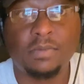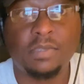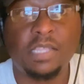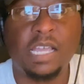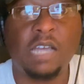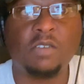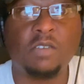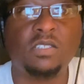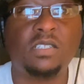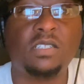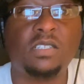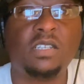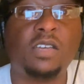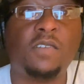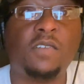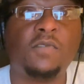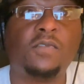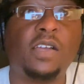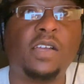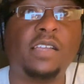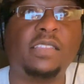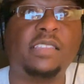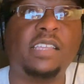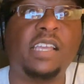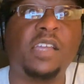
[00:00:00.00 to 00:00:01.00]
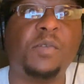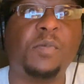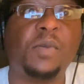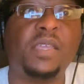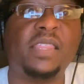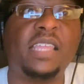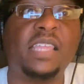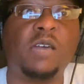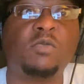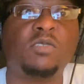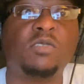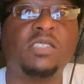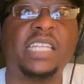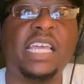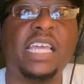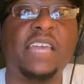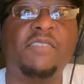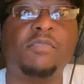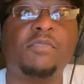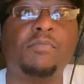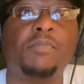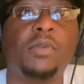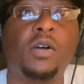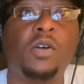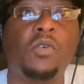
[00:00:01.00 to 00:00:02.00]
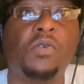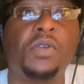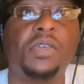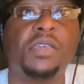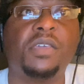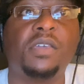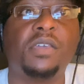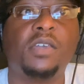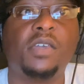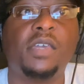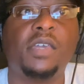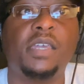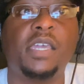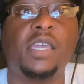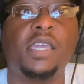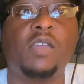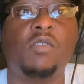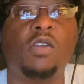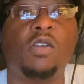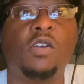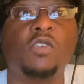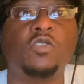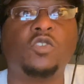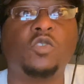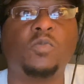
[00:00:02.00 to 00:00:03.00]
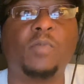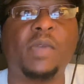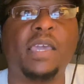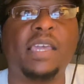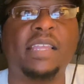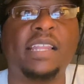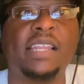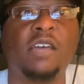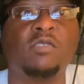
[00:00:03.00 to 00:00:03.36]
That was tough right there, man. That was David Bowie, Heroes, man.